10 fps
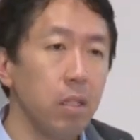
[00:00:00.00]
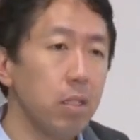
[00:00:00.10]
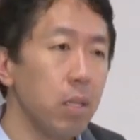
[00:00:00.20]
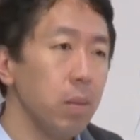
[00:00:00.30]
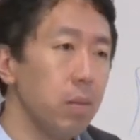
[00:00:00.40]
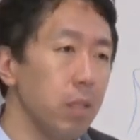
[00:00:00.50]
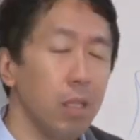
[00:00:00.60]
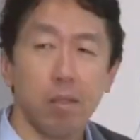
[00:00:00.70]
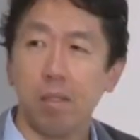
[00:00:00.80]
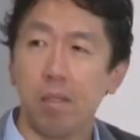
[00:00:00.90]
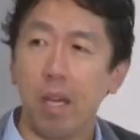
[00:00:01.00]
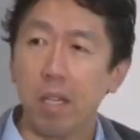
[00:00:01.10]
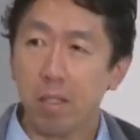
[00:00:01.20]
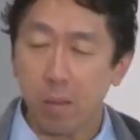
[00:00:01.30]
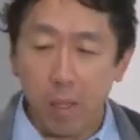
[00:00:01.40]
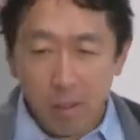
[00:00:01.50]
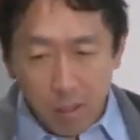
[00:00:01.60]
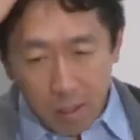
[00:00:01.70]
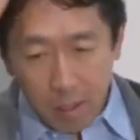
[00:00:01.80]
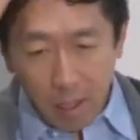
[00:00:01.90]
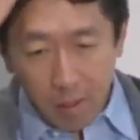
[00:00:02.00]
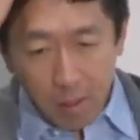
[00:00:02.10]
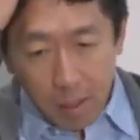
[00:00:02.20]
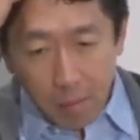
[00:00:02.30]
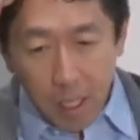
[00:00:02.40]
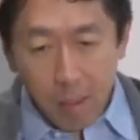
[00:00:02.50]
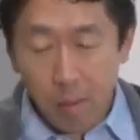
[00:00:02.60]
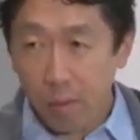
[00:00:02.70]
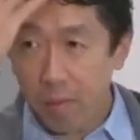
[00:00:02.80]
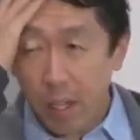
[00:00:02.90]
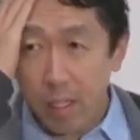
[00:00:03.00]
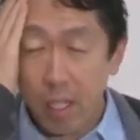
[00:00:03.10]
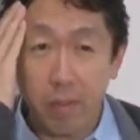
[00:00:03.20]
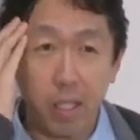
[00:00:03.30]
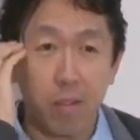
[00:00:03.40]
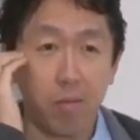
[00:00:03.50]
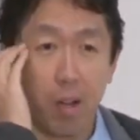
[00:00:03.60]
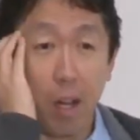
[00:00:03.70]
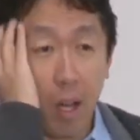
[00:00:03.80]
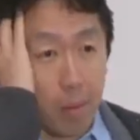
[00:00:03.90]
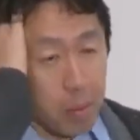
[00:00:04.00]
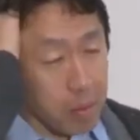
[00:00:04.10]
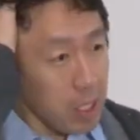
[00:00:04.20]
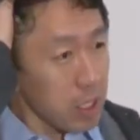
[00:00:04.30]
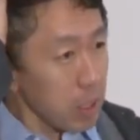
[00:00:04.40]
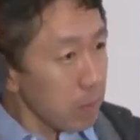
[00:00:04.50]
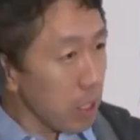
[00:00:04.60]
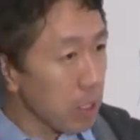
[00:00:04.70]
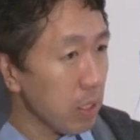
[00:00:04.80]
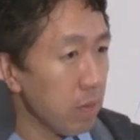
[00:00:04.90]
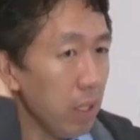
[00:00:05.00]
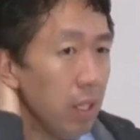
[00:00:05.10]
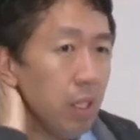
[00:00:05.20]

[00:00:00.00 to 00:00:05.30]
To answer the question just now, sometimes when you find you have the wrong optimization objective,